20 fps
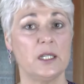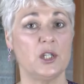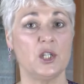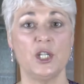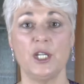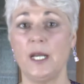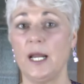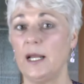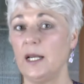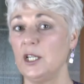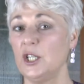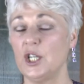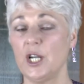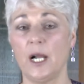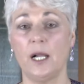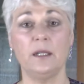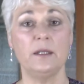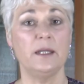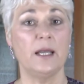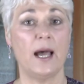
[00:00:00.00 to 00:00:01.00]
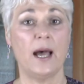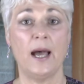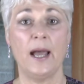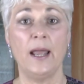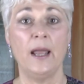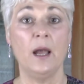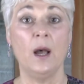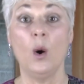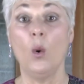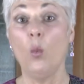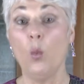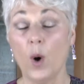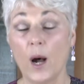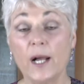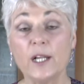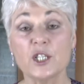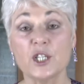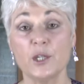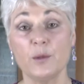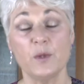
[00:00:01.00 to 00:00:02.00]
she'd had a child die
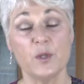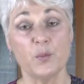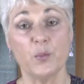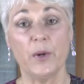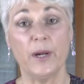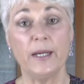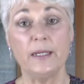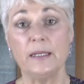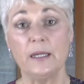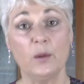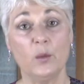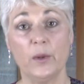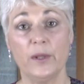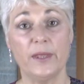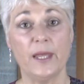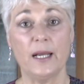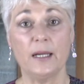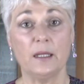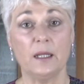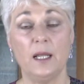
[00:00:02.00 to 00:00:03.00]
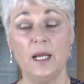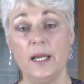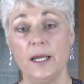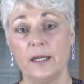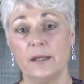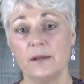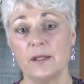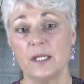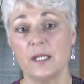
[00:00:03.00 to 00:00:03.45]
while she was pregnant with that client.